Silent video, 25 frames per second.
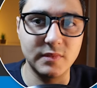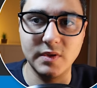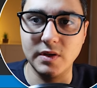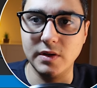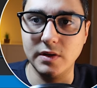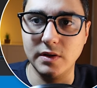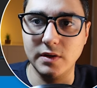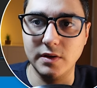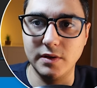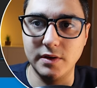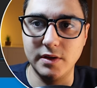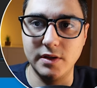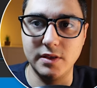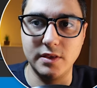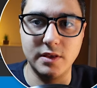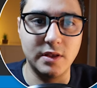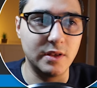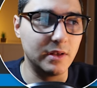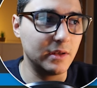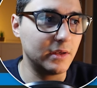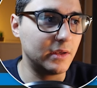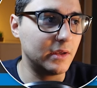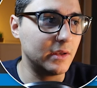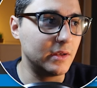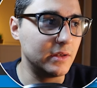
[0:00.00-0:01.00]
and
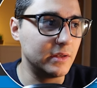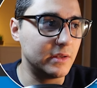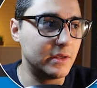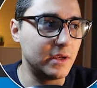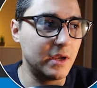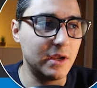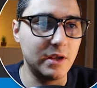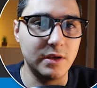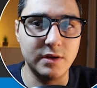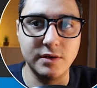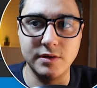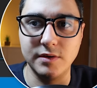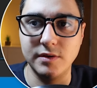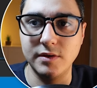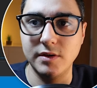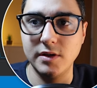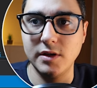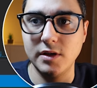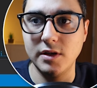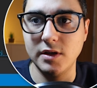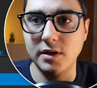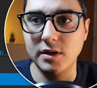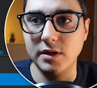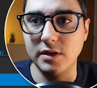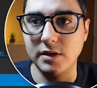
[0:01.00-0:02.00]
then container.
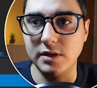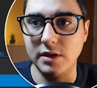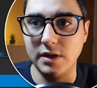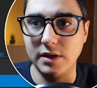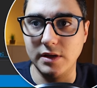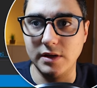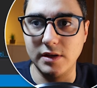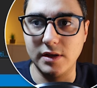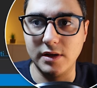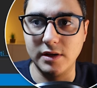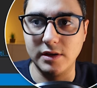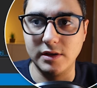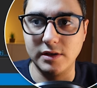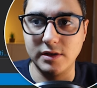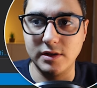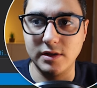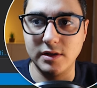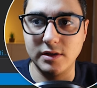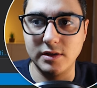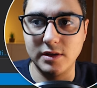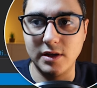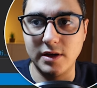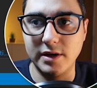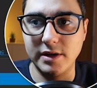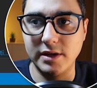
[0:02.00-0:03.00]
And then I'm going
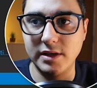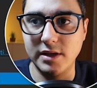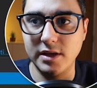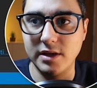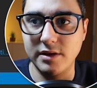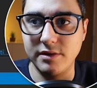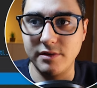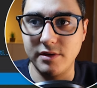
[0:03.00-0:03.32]
to align